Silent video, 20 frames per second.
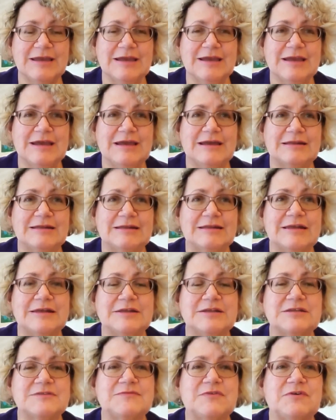and the
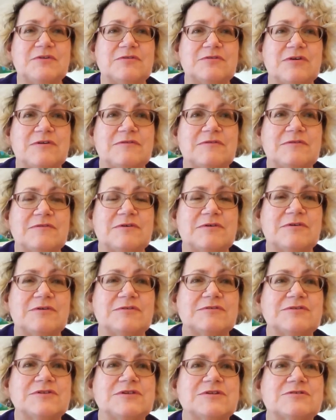latest photograph I've got
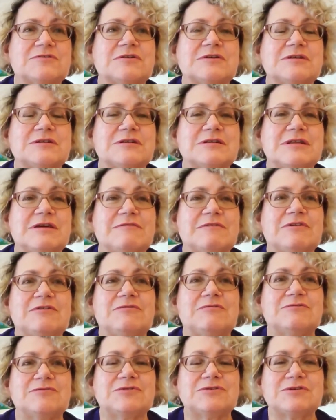her, she's got these lovely
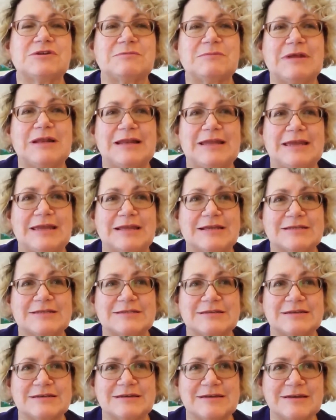little chubby
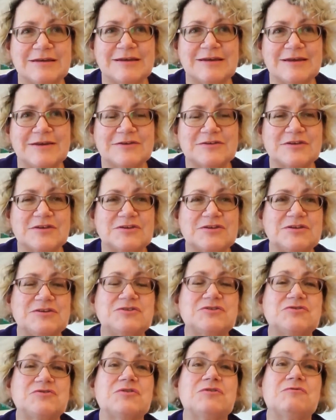legs, so she's
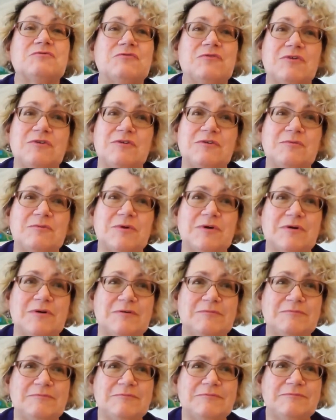doing very well.
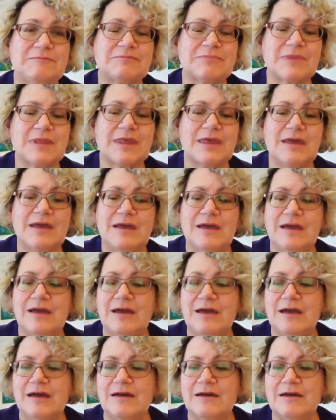
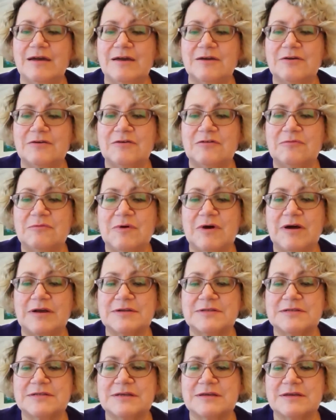
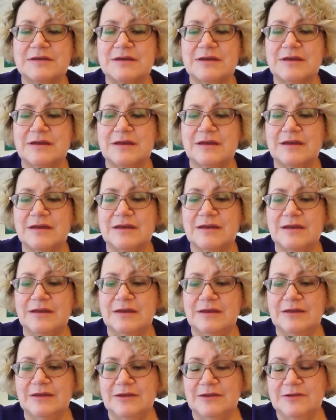Health-wise.
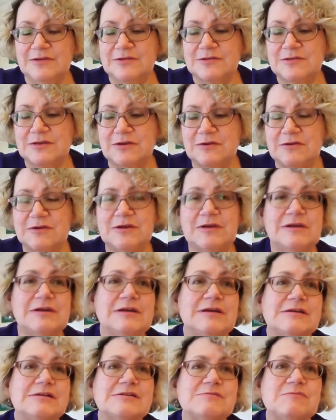So
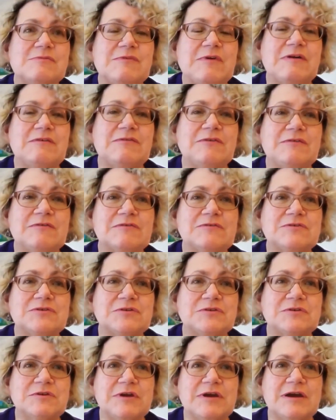without further
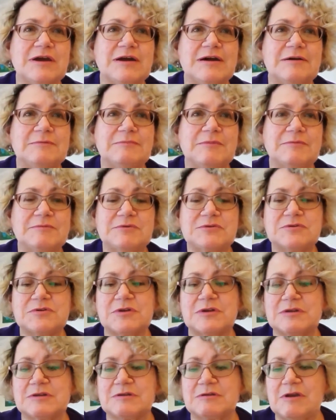ado, I'm just
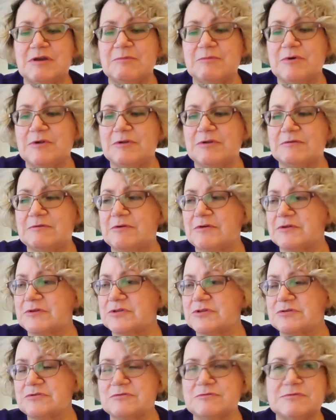looking at what I've got
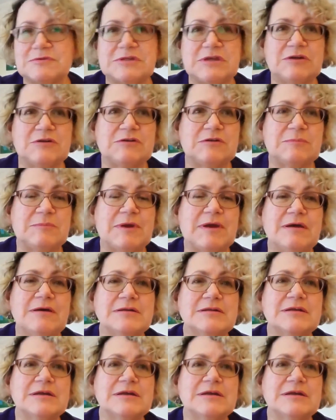to tell you about.